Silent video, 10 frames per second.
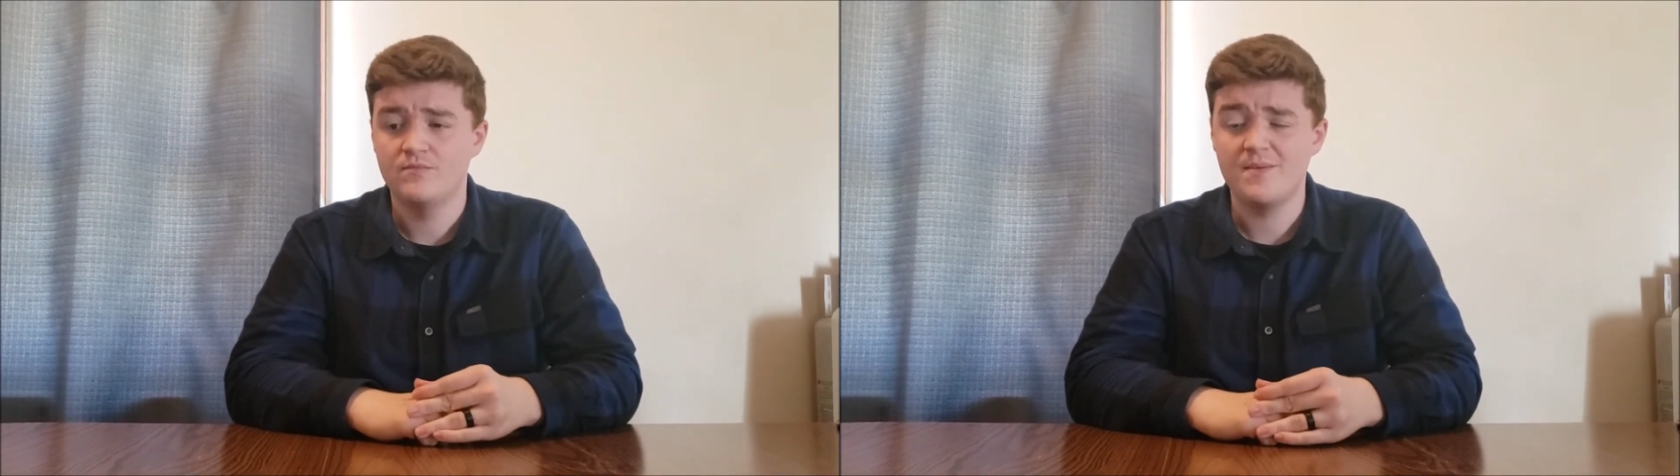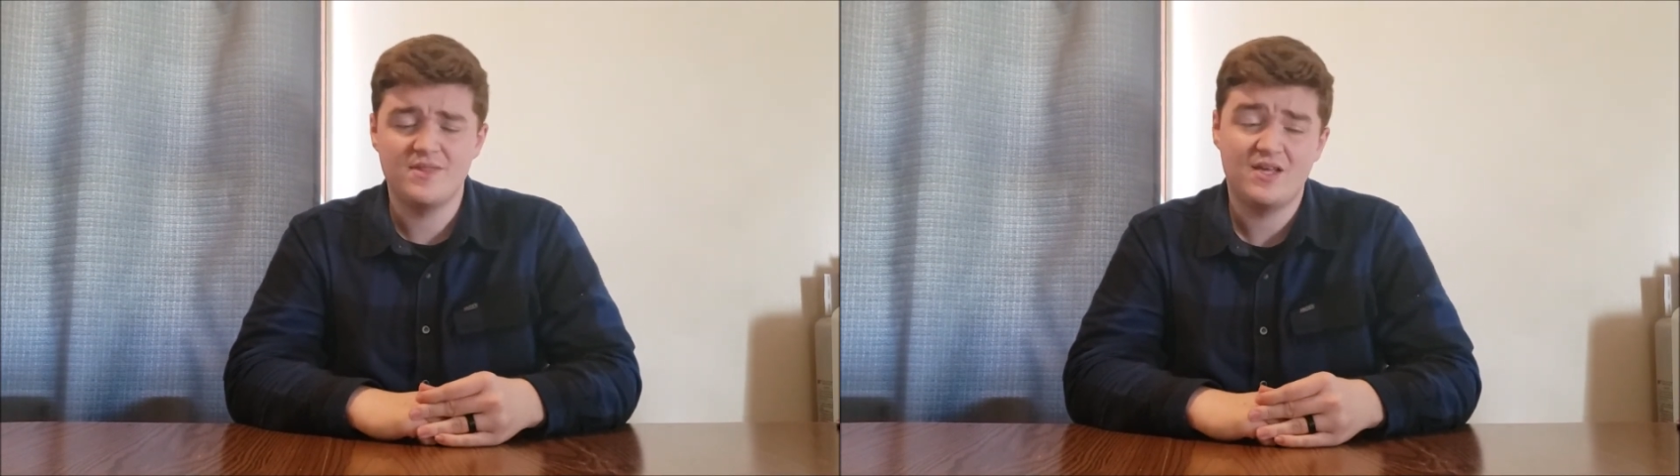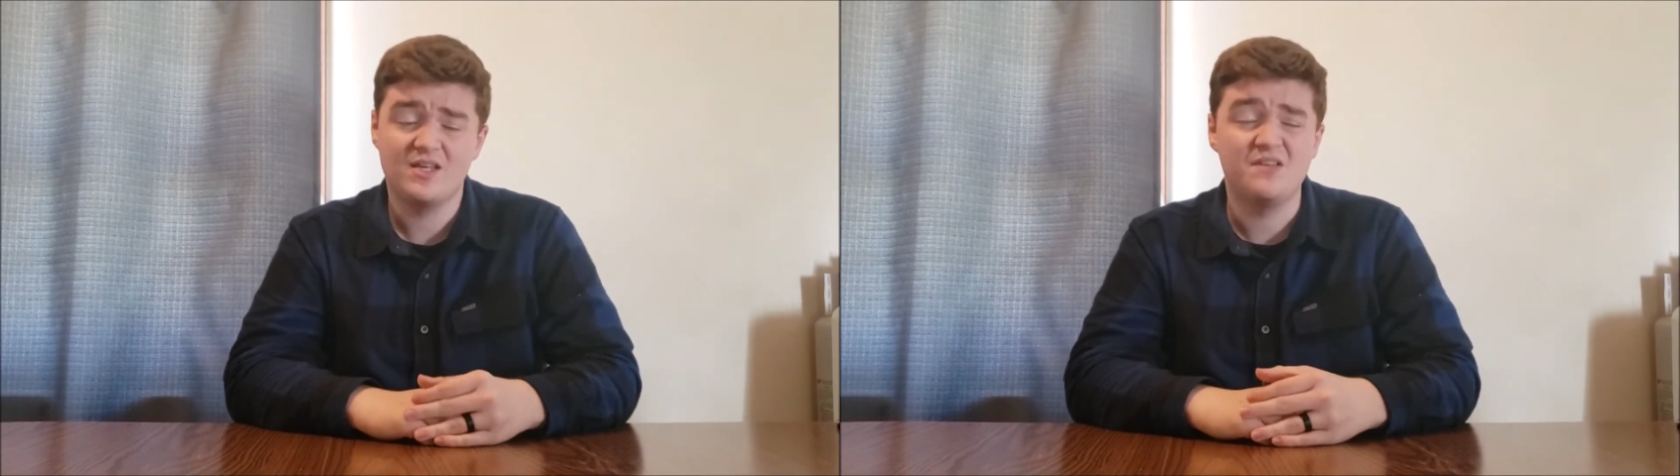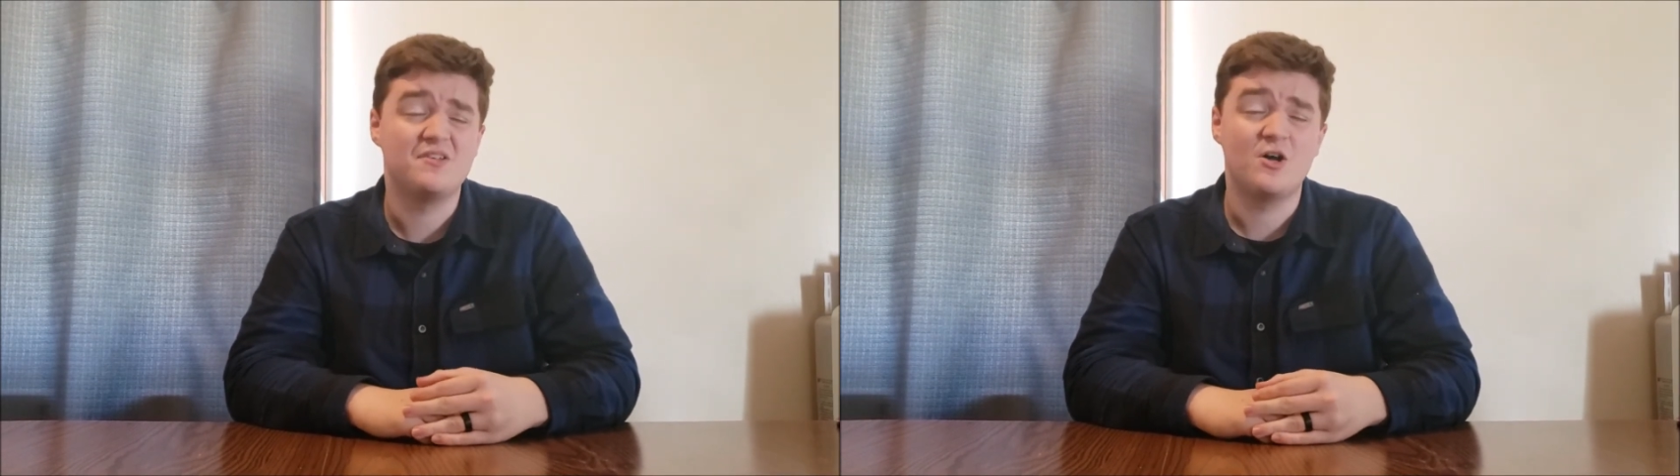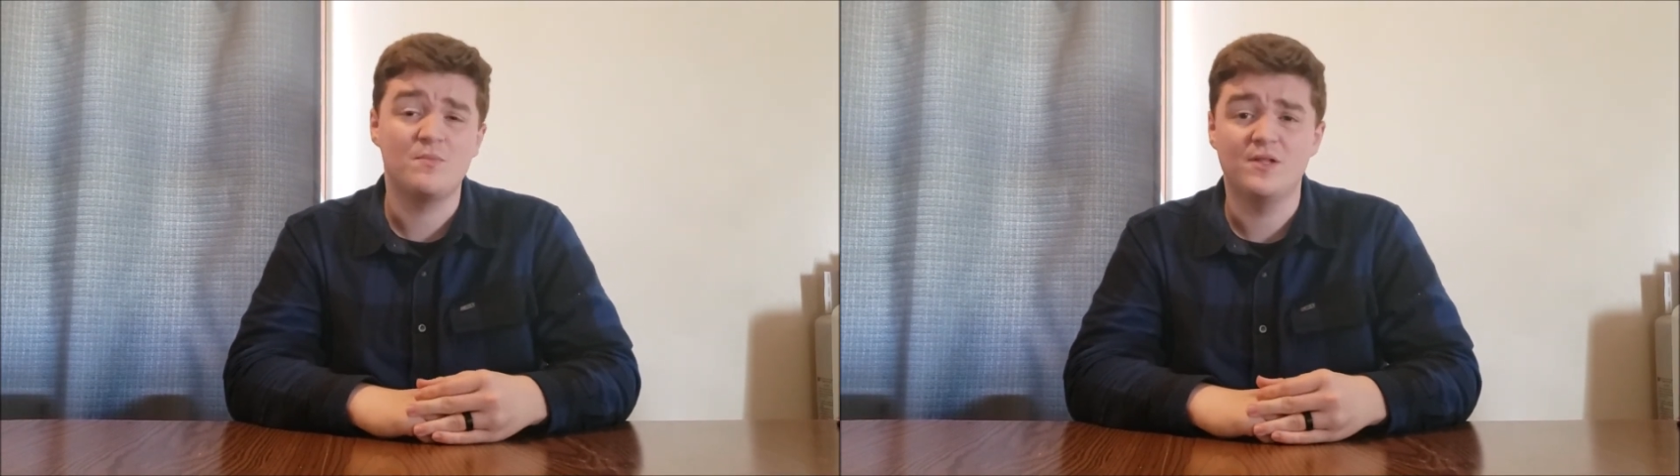Maybe they can
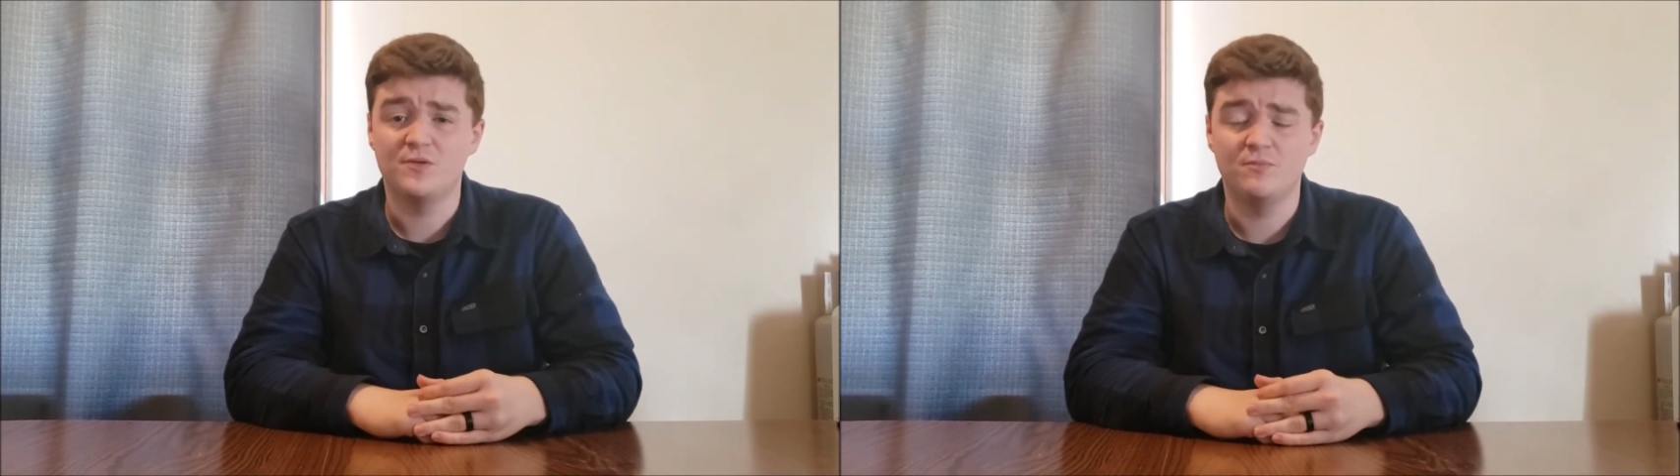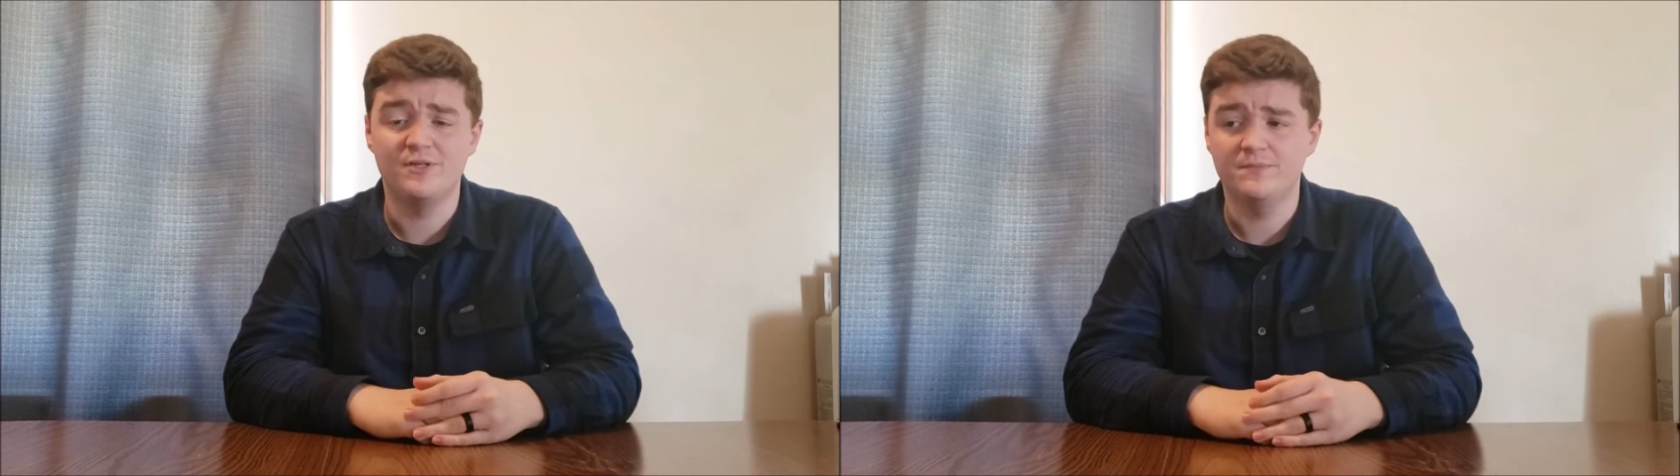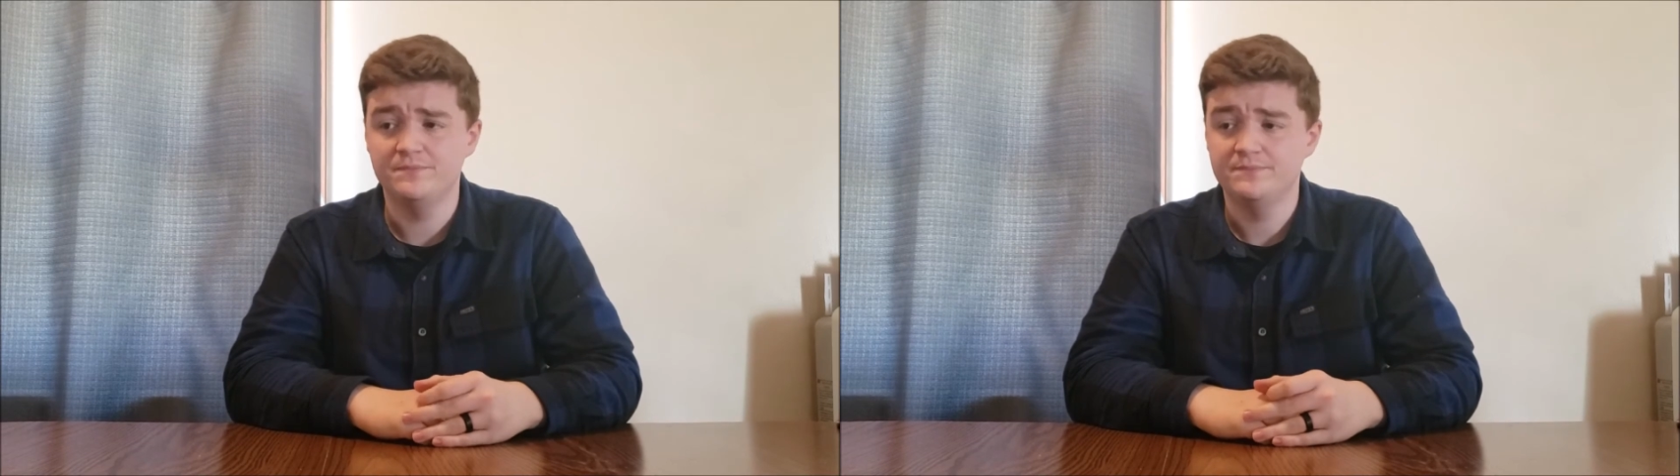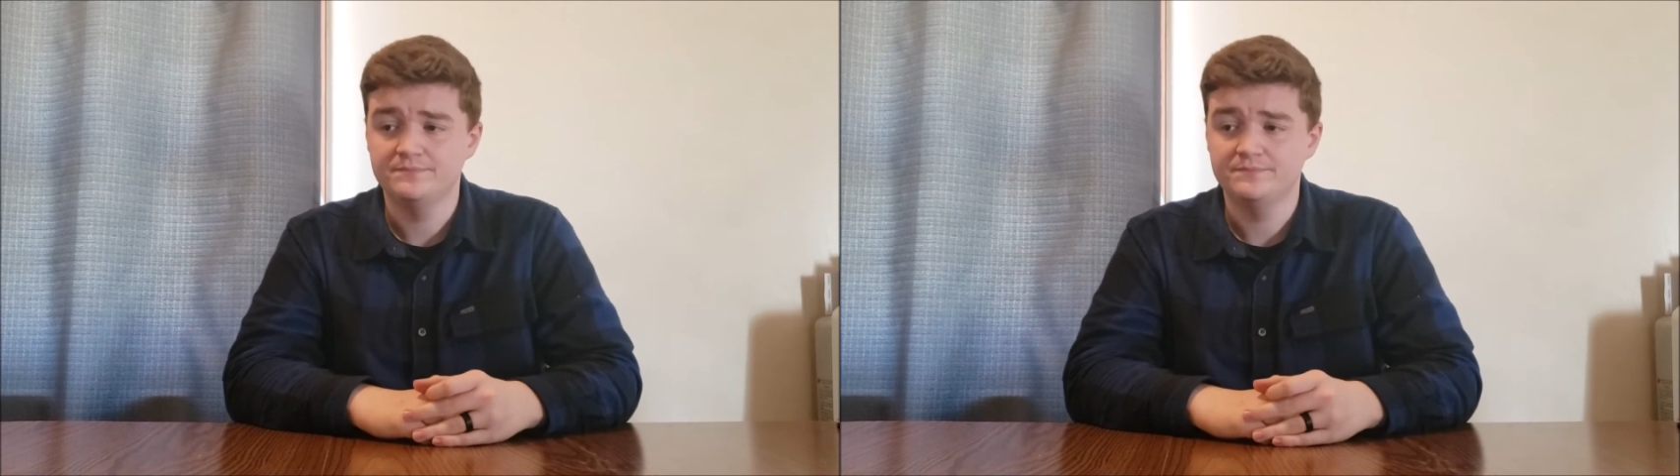even help me a little bit.